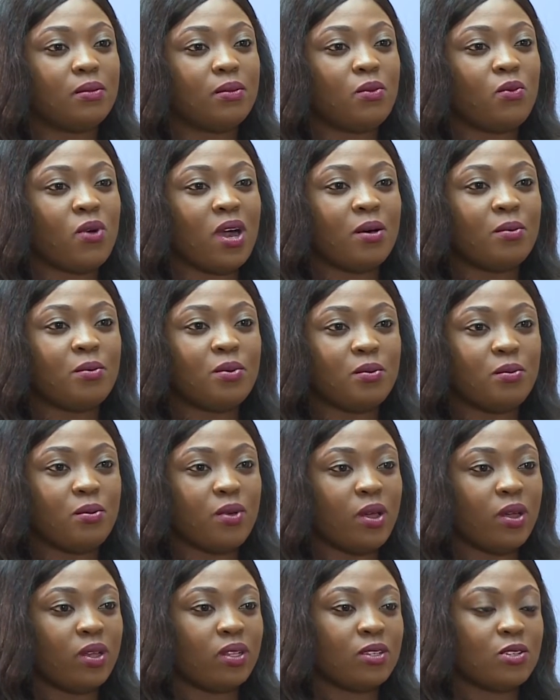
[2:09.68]
While
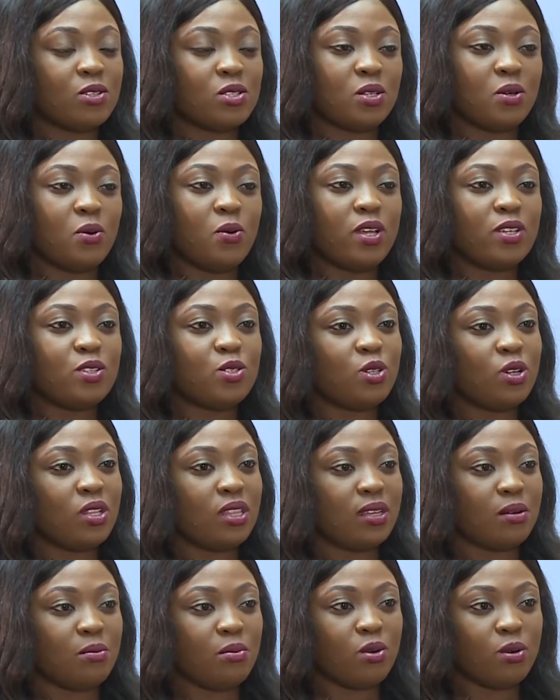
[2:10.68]
preparing, there was a question
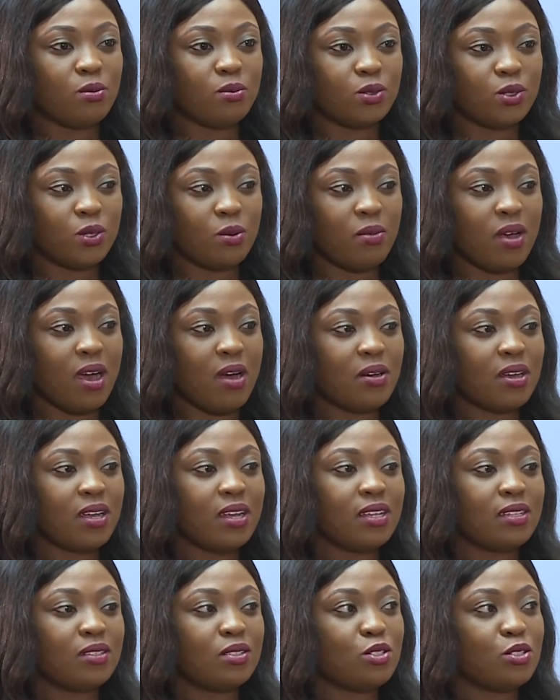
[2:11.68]
that popped up: how
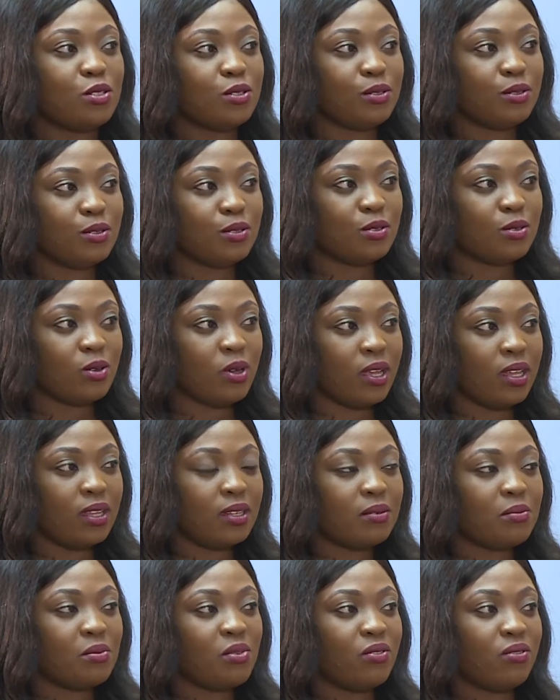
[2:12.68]
can
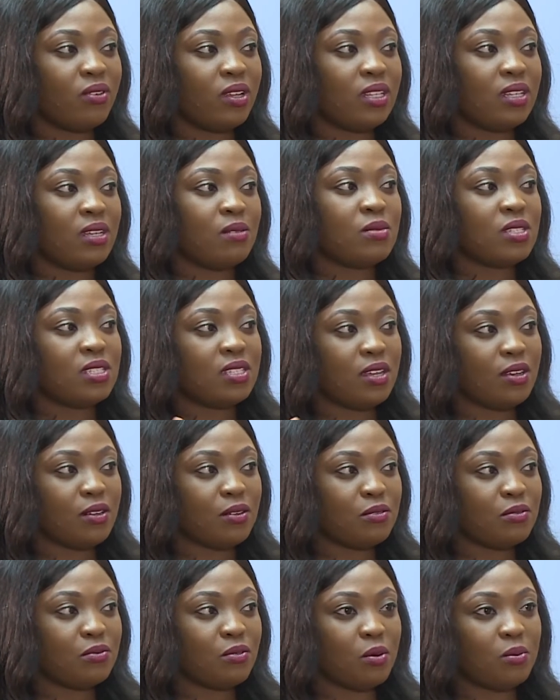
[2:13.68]
children prevent
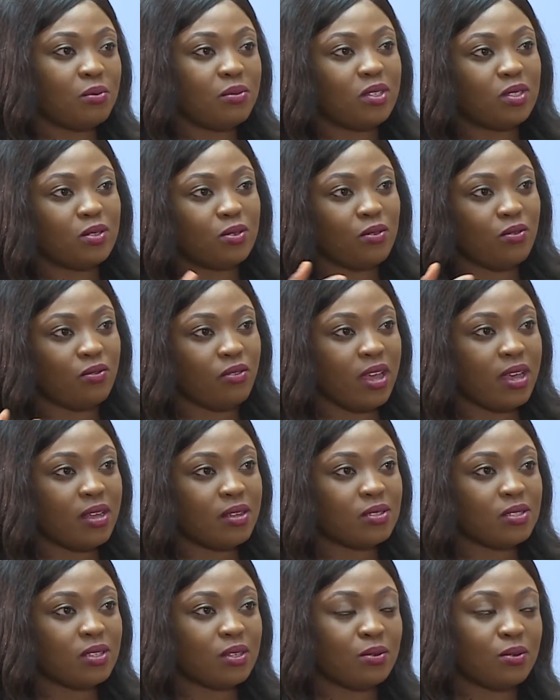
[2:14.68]
themselves from
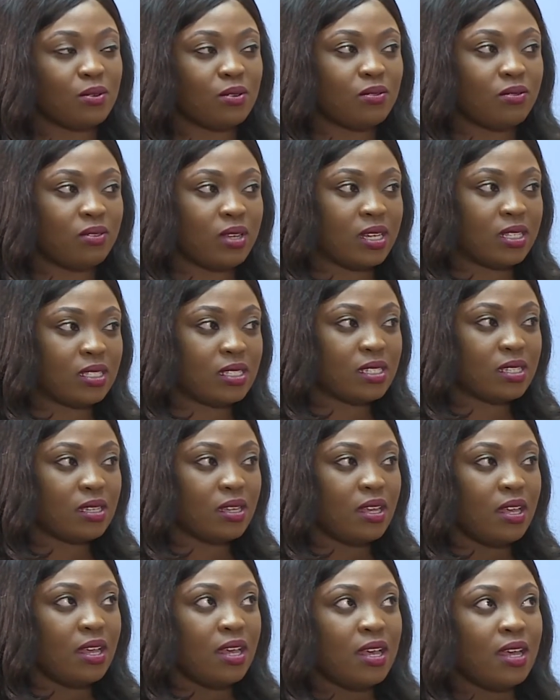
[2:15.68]
pedophiles and all of that?
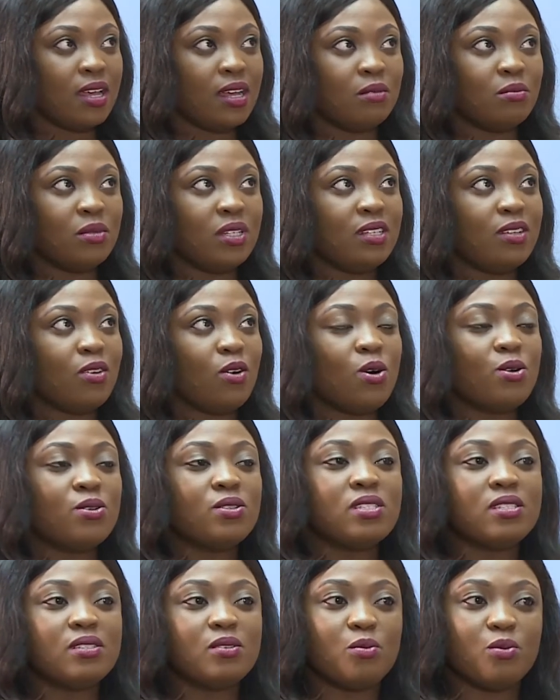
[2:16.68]
I mean, it all
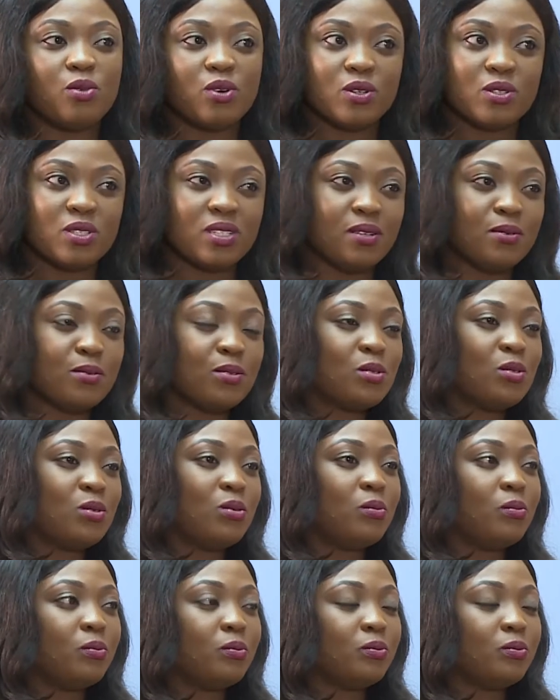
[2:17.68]
still boils down to